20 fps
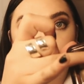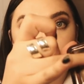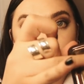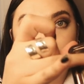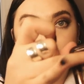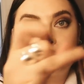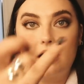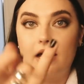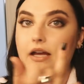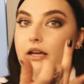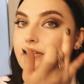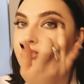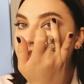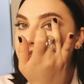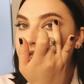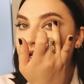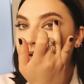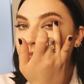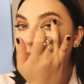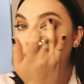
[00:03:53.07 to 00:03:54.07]
this guy, I'm
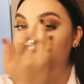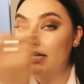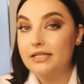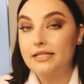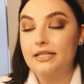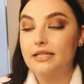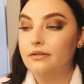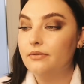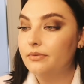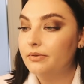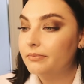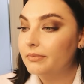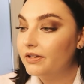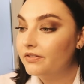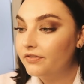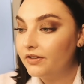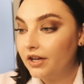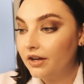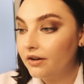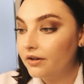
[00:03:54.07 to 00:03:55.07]
just gonna press it in with
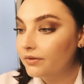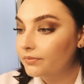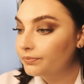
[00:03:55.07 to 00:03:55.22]
my finger.